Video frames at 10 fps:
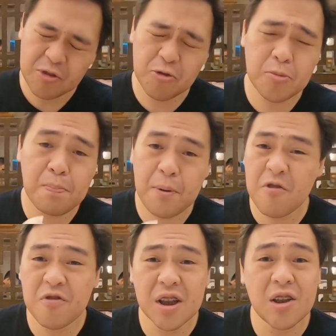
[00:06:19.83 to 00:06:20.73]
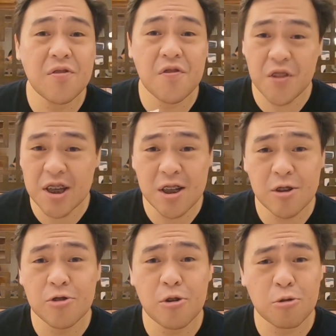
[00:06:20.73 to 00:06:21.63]
is perfectly thin and
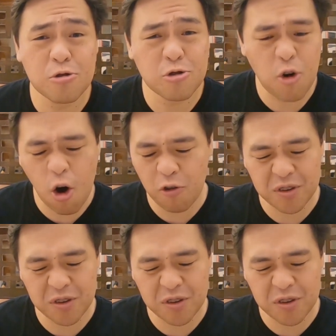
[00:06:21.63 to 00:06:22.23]
it's so soft.